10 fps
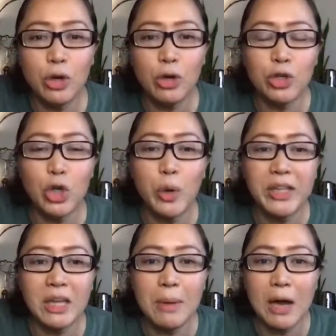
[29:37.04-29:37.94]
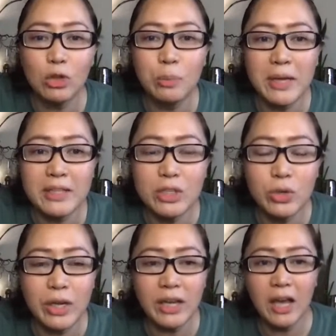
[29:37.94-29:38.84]
you're showing them how to make this
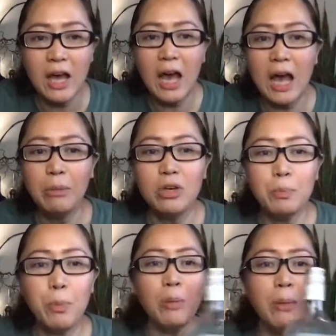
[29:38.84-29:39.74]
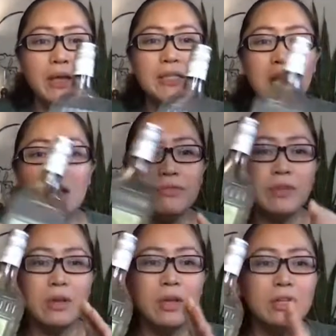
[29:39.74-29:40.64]
drink. I'm gonna pour myself
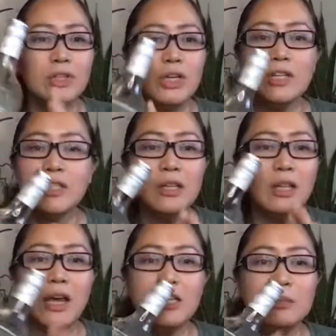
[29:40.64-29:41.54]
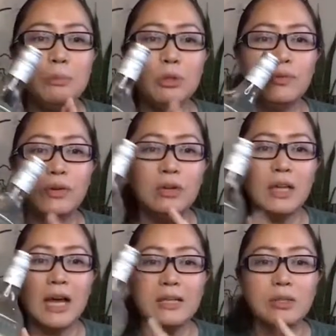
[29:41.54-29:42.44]
just a nice, beautiful
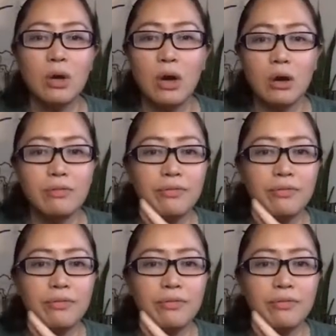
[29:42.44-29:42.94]
glass of